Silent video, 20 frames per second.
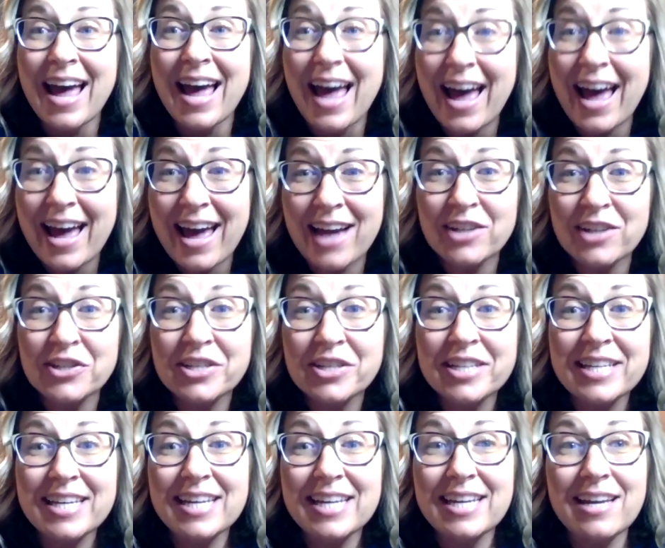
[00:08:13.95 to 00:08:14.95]
I
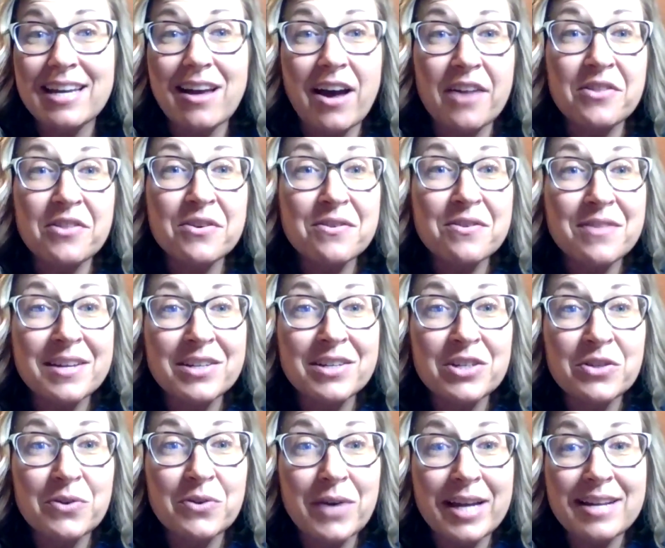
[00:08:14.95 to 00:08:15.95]
actually, other than
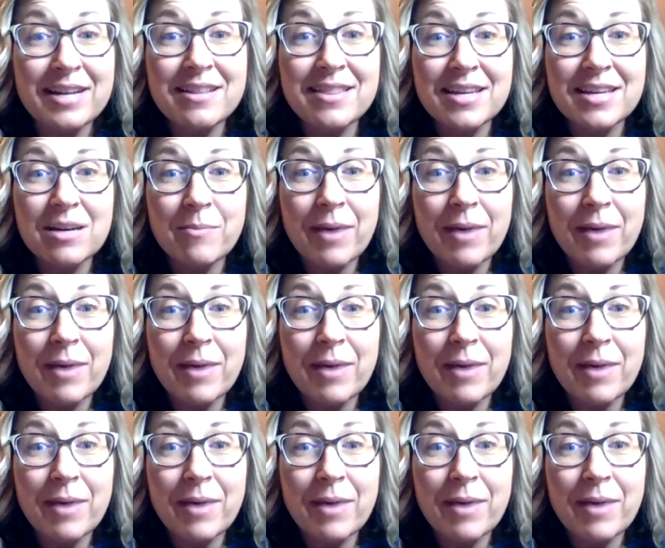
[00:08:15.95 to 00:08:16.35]
knew anything